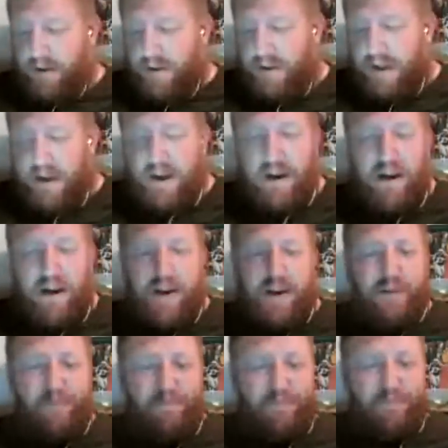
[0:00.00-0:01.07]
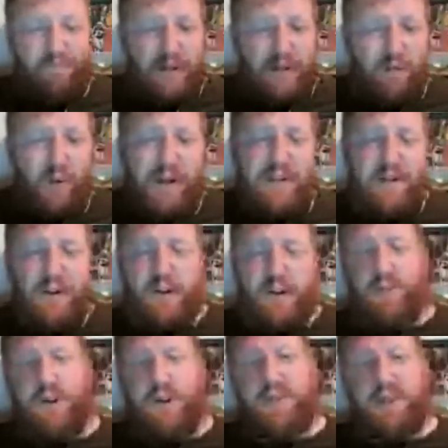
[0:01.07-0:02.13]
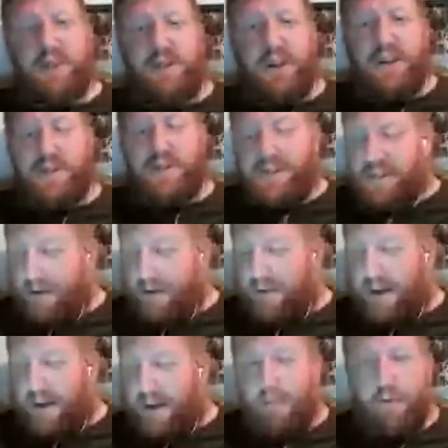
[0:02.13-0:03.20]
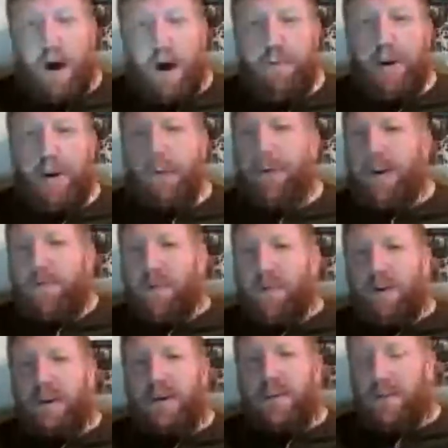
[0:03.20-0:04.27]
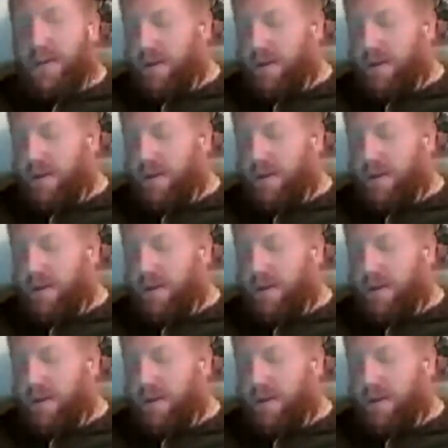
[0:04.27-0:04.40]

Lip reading: the White Scars ones. Did you guys see something that I might be overlooking?